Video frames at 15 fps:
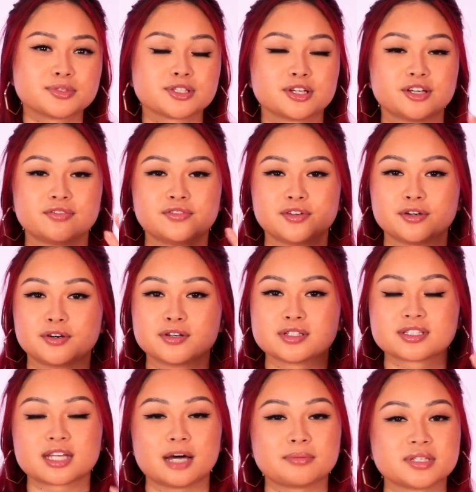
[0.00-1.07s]
so if your
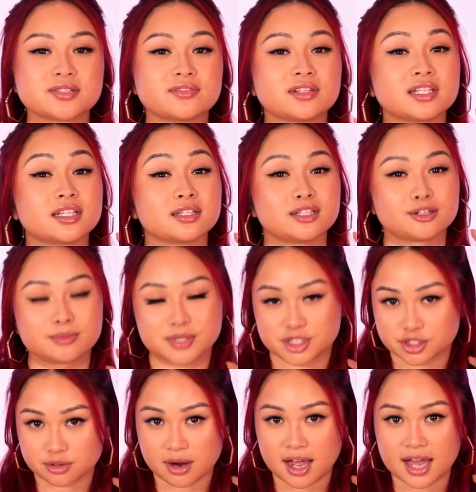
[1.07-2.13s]
scalp is feeling a little bit
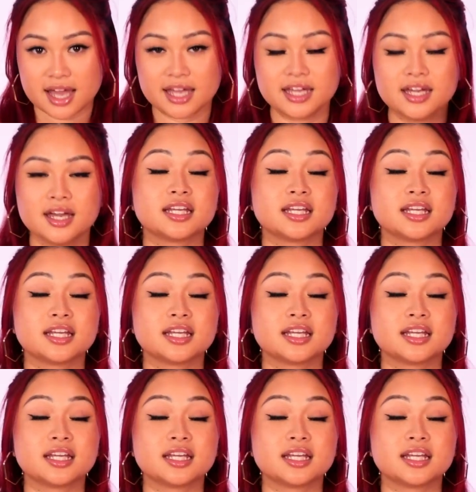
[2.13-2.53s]
dry,